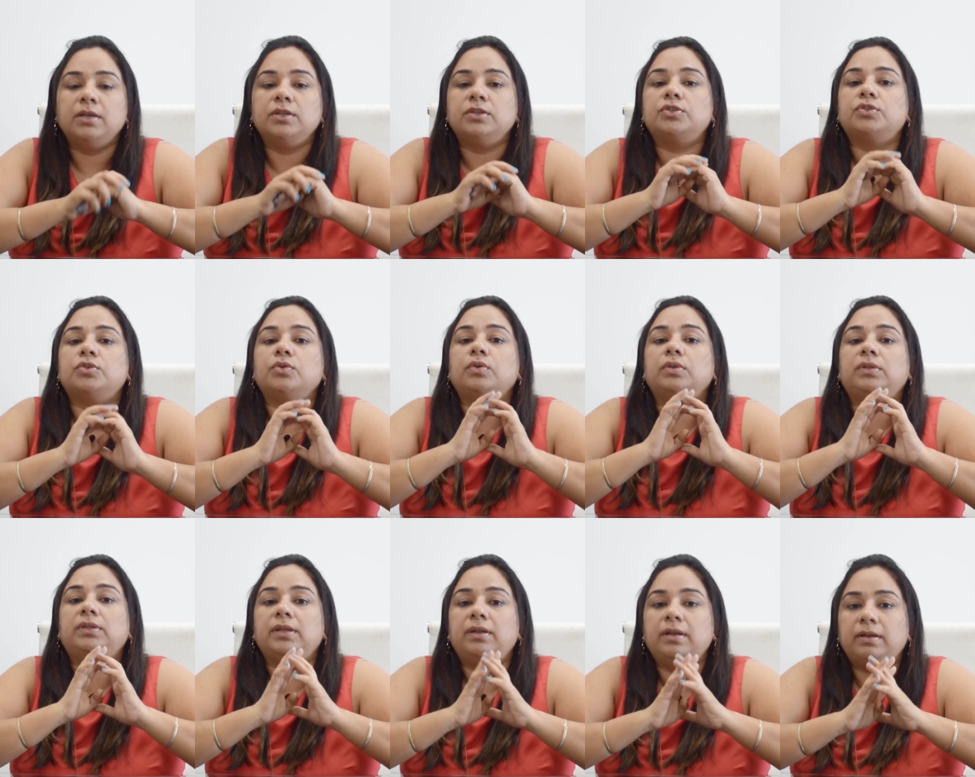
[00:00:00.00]
So
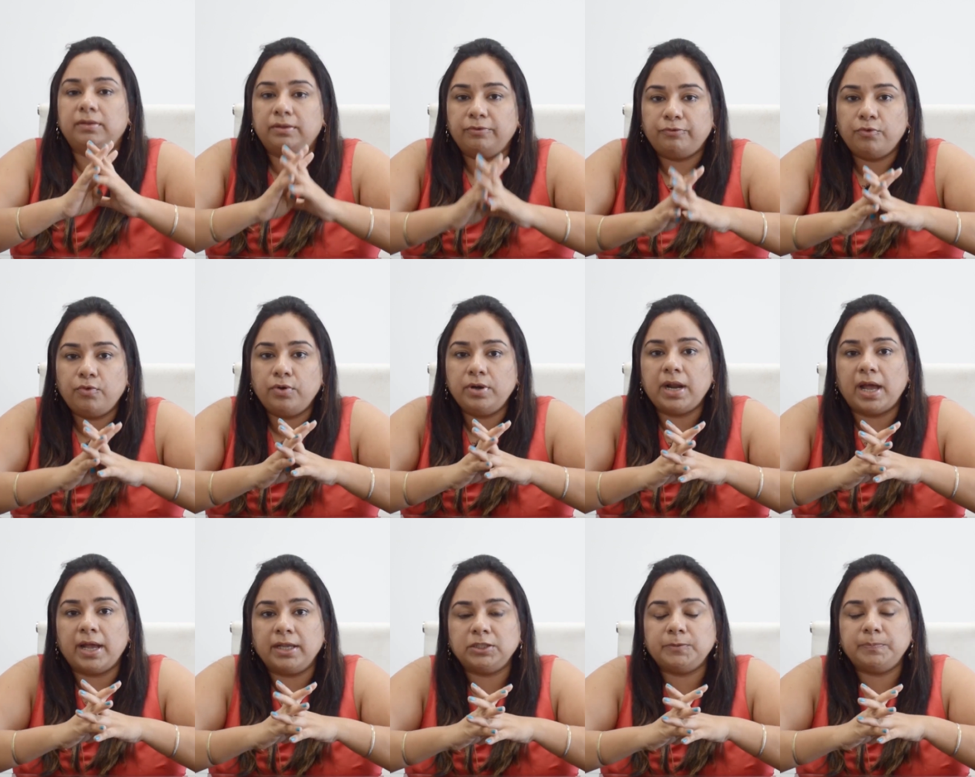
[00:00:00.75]
the
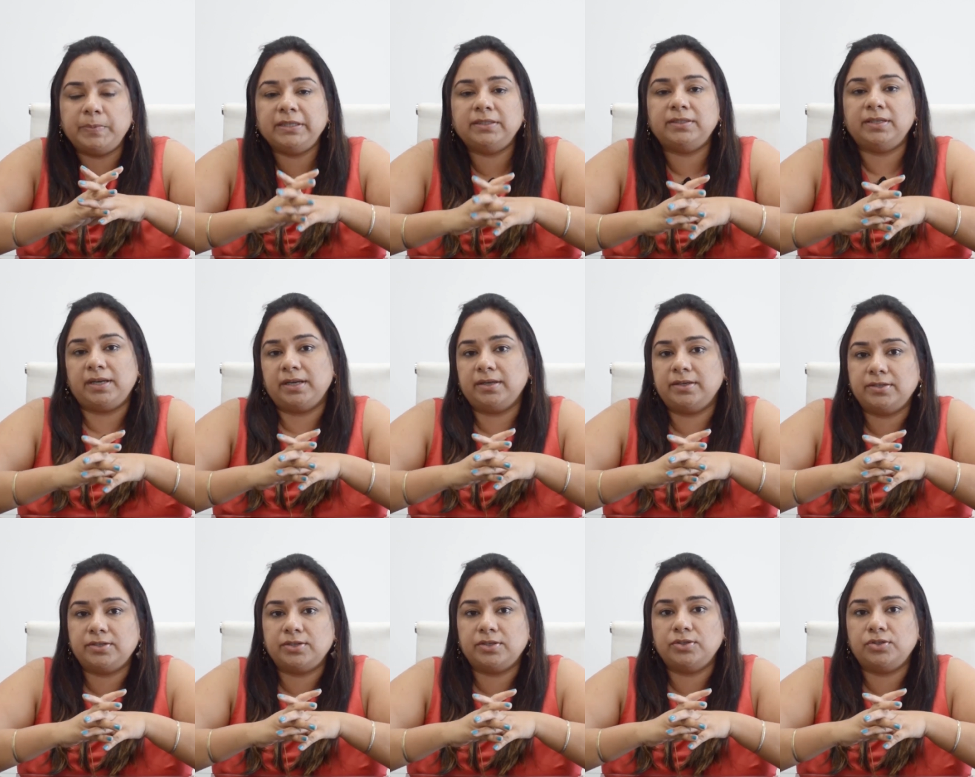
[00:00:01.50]
four aspects that I
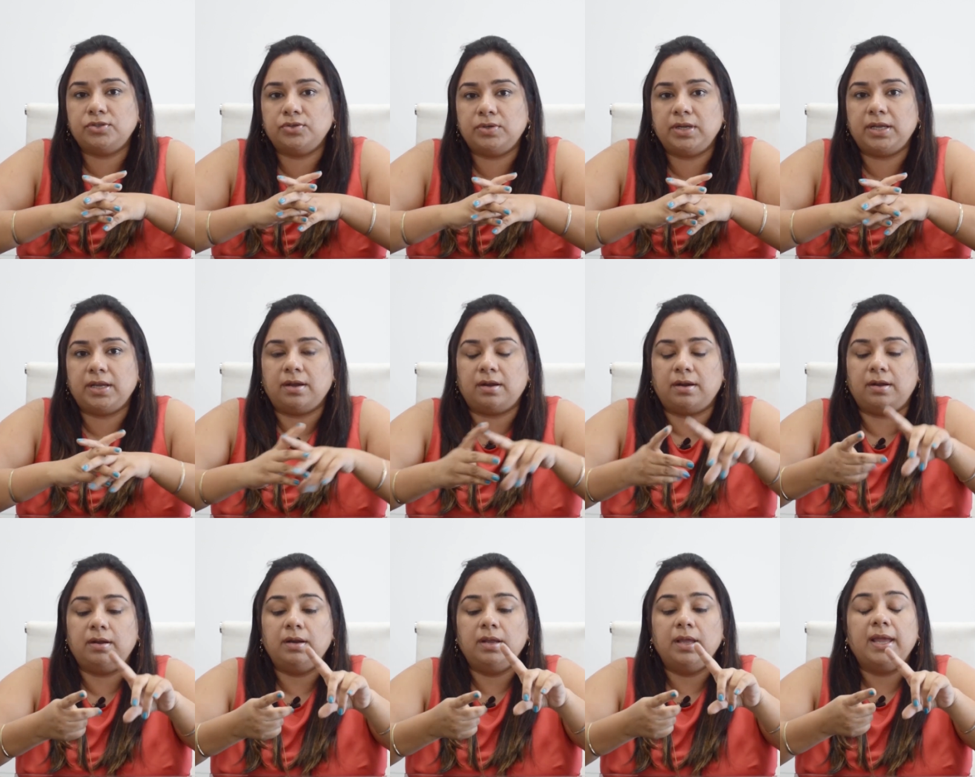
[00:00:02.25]
discussed today
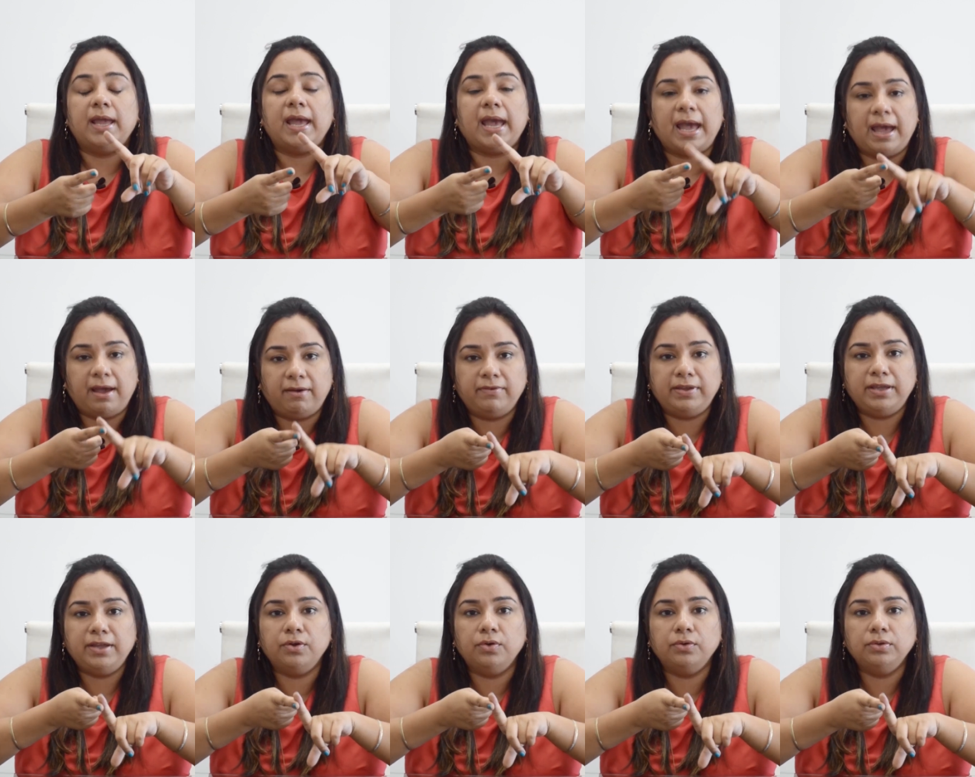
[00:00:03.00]
are
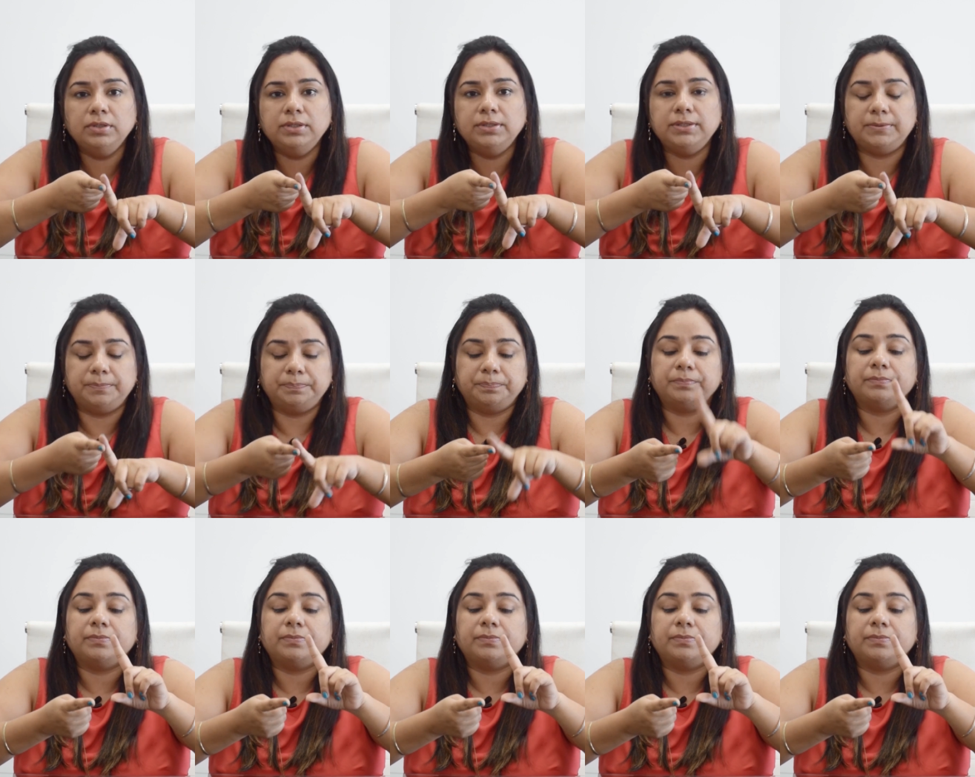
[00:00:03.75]
having goals,